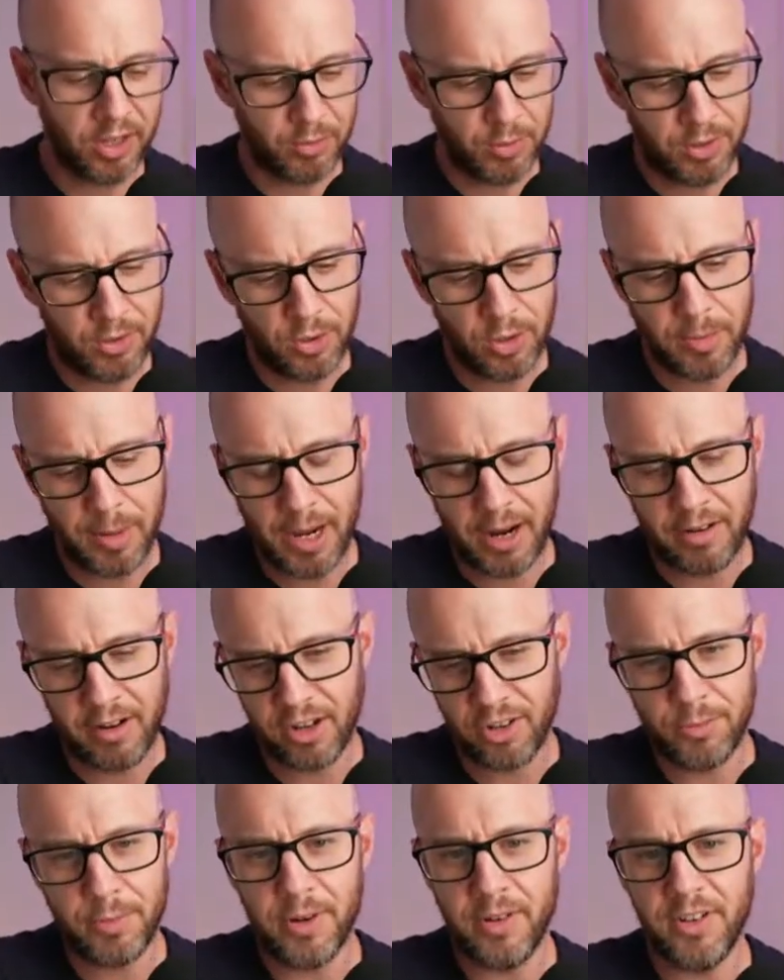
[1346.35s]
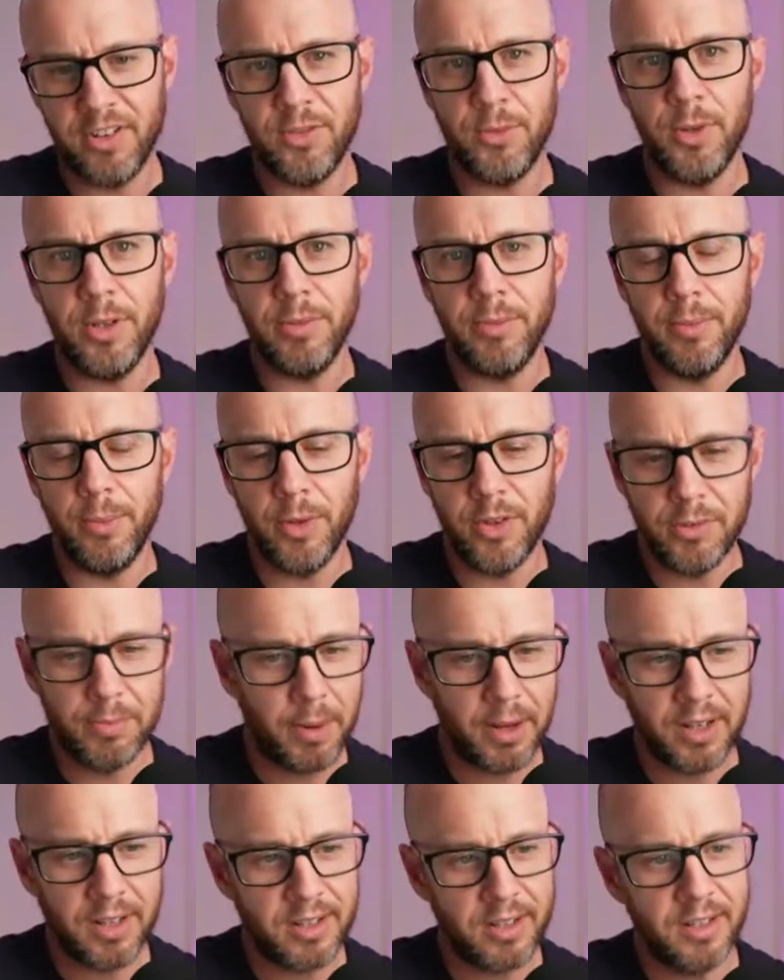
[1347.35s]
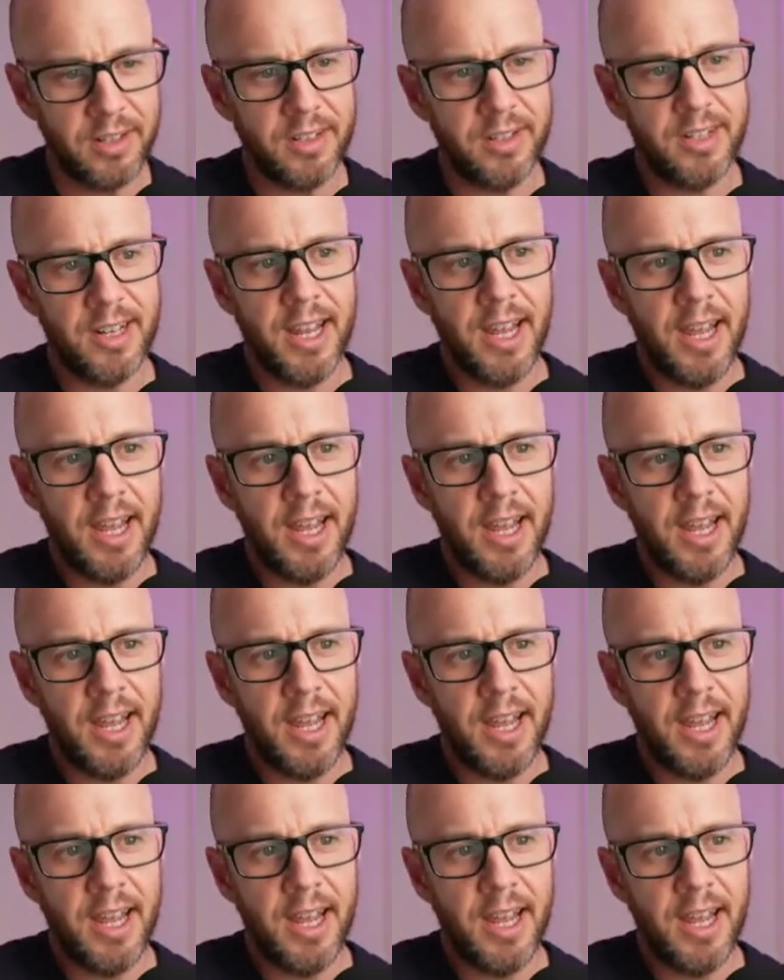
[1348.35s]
We talk about our experience with sponsors.